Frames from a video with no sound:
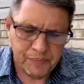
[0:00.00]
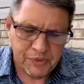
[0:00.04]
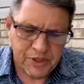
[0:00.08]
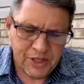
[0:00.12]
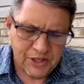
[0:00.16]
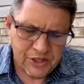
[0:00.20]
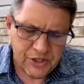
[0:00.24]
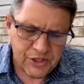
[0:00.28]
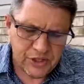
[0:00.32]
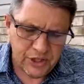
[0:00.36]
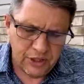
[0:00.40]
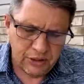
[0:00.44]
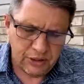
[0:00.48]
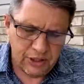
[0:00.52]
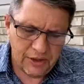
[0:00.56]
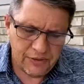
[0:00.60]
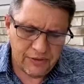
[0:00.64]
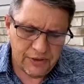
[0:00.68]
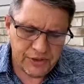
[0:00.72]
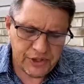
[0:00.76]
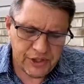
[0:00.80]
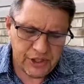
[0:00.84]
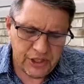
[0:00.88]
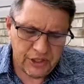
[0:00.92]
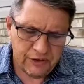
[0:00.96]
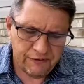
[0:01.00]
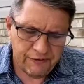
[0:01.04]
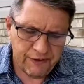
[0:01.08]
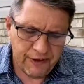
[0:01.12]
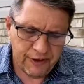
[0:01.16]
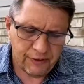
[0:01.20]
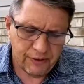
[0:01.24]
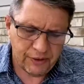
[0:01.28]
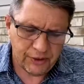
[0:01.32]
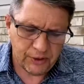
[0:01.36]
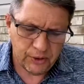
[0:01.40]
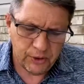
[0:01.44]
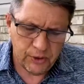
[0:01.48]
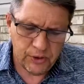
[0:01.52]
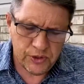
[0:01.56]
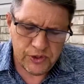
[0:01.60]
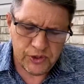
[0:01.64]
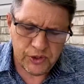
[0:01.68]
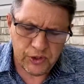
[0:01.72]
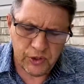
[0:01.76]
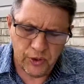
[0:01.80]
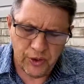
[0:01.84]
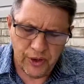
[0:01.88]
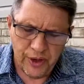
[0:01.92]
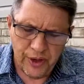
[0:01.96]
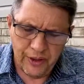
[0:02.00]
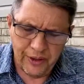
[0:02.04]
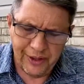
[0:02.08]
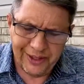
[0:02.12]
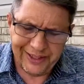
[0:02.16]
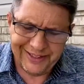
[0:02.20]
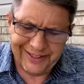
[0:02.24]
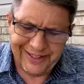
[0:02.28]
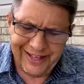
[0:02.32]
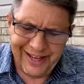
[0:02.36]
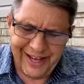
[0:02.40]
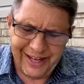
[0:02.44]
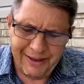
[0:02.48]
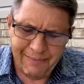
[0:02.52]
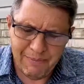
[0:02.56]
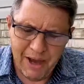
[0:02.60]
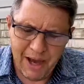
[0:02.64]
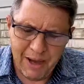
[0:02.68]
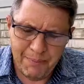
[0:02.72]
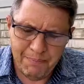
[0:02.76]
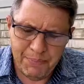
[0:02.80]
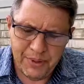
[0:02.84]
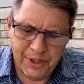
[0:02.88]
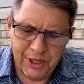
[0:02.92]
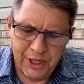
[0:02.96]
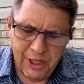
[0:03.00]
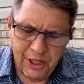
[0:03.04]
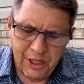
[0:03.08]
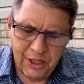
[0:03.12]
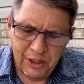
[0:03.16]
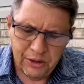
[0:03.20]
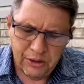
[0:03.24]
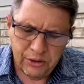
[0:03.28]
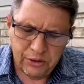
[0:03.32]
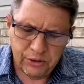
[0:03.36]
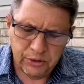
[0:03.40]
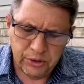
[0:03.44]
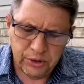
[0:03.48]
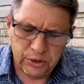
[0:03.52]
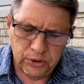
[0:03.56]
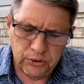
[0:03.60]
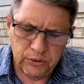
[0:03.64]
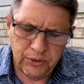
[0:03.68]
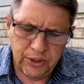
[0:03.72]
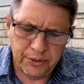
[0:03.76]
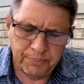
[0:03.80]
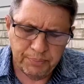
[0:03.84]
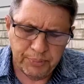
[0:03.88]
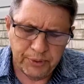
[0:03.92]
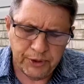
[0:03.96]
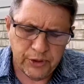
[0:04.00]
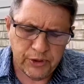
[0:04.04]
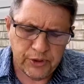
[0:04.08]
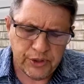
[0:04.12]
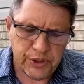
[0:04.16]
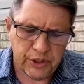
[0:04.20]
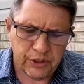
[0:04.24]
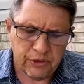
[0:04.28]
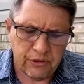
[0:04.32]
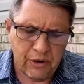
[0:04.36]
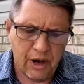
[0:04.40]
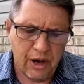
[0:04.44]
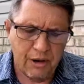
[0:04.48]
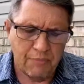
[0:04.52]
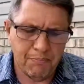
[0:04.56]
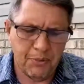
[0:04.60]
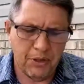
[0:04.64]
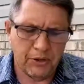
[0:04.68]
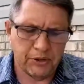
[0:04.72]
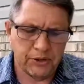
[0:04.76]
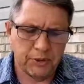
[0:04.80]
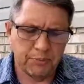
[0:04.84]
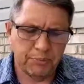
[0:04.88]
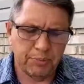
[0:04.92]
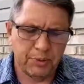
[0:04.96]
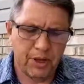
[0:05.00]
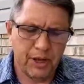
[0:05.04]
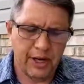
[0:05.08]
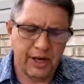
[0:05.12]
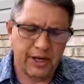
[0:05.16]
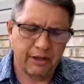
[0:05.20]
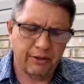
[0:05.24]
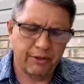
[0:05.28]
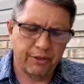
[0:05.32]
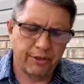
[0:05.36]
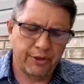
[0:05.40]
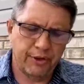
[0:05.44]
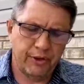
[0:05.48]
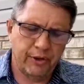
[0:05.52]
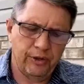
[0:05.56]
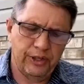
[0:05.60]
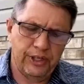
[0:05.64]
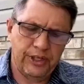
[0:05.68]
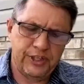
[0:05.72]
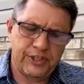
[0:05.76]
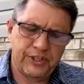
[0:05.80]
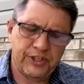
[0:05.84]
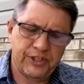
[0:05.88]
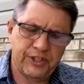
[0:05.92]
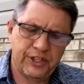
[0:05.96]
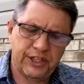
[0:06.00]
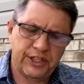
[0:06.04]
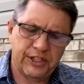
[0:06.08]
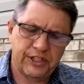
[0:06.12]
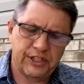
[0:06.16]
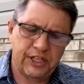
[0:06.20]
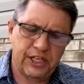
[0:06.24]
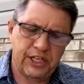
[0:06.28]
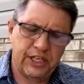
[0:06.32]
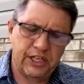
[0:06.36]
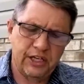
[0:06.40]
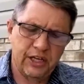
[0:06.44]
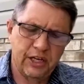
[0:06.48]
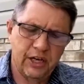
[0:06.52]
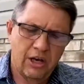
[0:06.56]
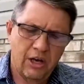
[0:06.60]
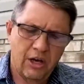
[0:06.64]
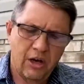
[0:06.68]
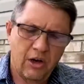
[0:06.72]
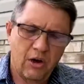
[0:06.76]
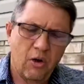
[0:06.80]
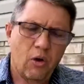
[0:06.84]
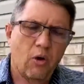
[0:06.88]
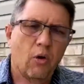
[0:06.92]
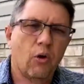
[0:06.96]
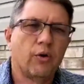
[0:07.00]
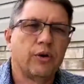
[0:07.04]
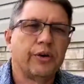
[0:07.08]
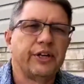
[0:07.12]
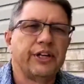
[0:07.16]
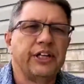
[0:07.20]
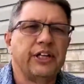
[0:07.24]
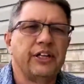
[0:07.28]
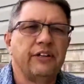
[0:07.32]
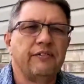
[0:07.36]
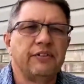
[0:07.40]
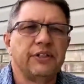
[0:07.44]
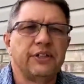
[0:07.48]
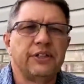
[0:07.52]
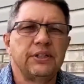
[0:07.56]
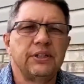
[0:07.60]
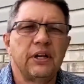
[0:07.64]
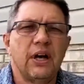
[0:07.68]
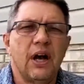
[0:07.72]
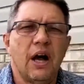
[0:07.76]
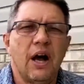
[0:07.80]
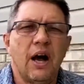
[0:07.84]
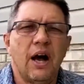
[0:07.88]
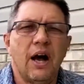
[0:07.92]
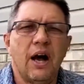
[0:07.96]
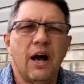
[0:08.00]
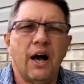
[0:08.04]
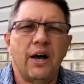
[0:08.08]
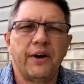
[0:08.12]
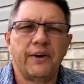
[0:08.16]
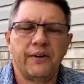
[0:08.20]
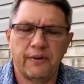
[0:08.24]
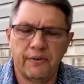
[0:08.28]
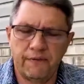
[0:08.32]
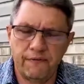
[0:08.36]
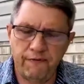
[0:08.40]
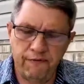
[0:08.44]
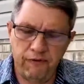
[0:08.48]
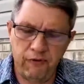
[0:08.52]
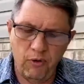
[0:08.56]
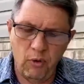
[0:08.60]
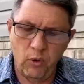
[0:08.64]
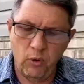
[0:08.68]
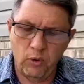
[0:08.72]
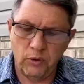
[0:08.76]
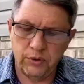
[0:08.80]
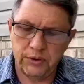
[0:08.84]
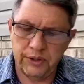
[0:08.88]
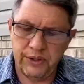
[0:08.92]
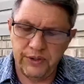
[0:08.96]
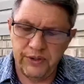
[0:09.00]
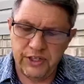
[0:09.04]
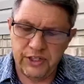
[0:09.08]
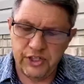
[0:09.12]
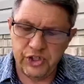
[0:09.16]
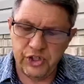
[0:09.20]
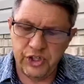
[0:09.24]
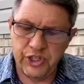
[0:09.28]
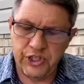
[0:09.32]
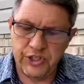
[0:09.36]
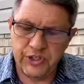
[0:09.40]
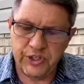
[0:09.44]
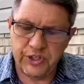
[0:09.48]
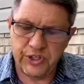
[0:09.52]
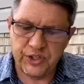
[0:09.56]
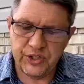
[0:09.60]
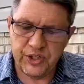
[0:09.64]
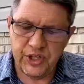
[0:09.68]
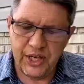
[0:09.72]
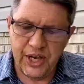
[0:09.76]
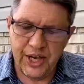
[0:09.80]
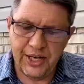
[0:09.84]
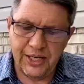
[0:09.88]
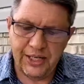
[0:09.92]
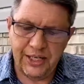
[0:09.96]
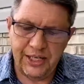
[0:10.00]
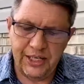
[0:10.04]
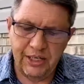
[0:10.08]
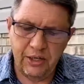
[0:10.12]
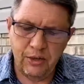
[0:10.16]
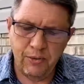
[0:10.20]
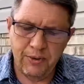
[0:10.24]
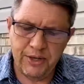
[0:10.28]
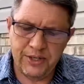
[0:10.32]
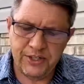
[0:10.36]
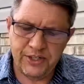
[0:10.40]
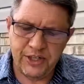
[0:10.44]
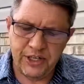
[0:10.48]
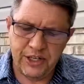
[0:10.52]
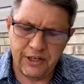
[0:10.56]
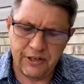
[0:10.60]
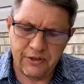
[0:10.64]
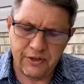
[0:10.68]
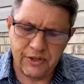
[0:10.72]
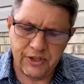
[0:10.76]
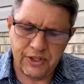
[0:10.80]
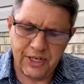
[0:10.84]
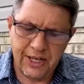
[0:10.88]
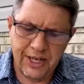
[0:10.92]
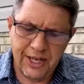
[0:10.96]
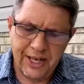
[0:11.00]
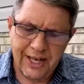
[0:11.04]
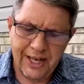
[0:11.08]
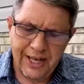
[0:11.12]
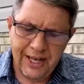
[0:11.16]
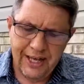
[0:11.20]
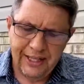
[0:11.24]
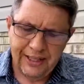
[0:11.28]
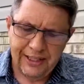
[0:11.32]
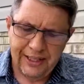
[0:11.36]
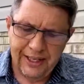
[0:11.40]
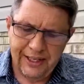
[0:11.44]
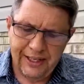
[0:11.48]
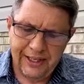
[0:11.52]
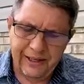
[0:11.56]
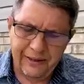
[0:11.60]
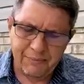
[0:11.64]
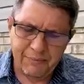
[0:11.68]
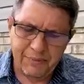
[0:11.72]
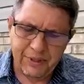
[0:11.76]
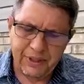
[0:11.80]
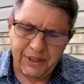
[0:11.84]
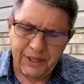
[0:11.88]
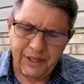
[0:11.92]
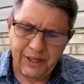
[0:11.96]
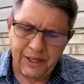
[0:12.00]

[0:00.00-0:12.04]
Still other seed fell on good soil. It came up, grew, and produced a crop multiplying 30, 60, or even 100-fold. And then Jesus said, "He who has ears, let him